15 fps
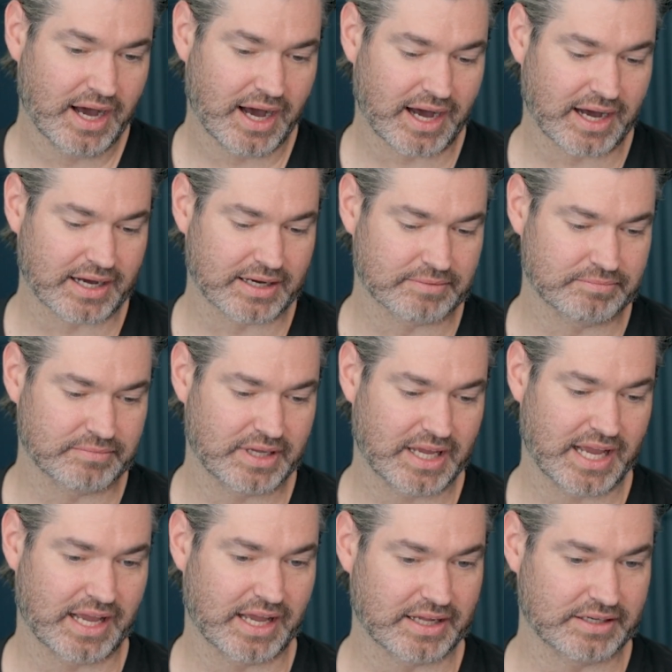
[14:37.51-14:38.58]
And
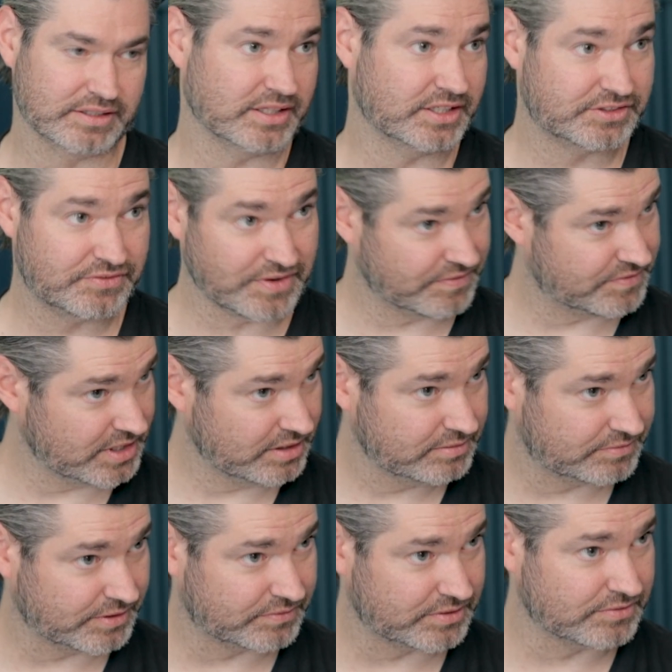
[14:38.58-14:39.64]
it's 50
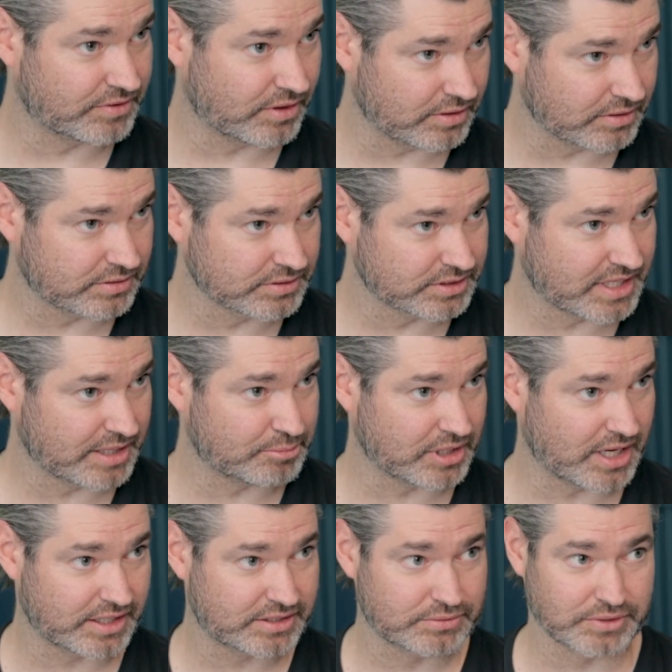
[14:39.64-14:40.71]
follicles get
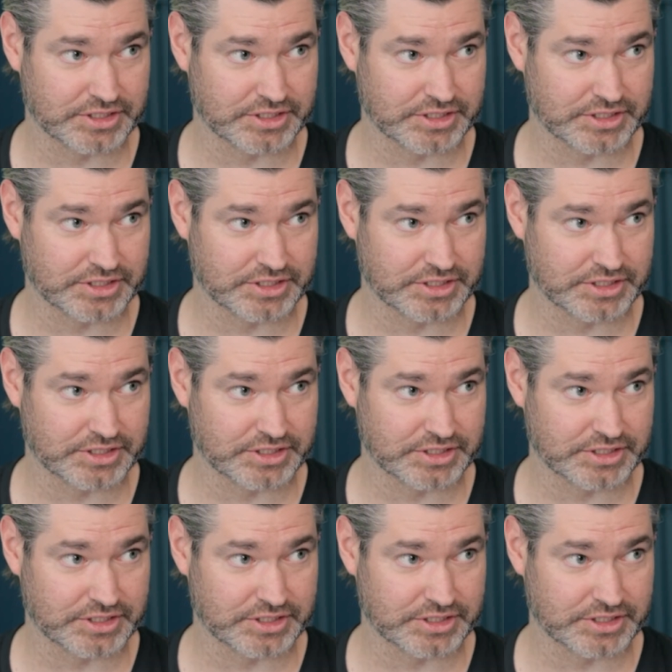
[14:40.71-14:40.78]
plucked,